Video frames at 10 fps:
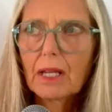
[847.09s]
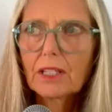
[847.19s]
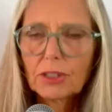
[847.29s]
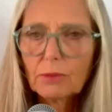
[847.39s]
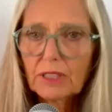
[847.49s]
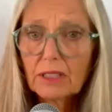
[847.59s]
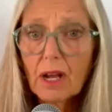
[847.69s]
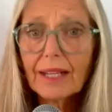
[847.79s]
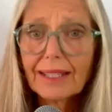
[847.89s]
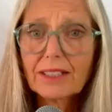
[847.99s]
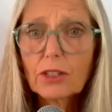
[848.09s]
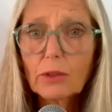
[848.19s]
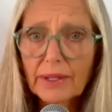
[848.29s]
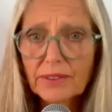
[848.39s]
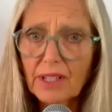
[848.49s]
Mm-hmm. She did not get to
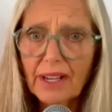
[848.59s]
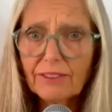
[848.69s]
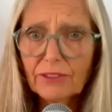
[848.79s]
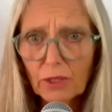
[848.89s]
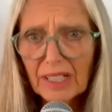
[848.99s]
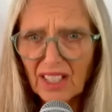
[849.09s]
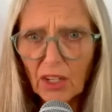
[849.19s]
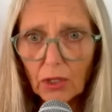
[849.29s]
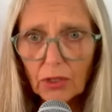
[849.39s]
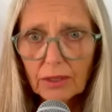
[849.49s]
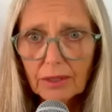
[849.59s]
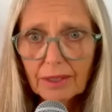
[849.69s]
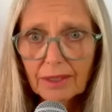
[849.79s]
go outside for a year.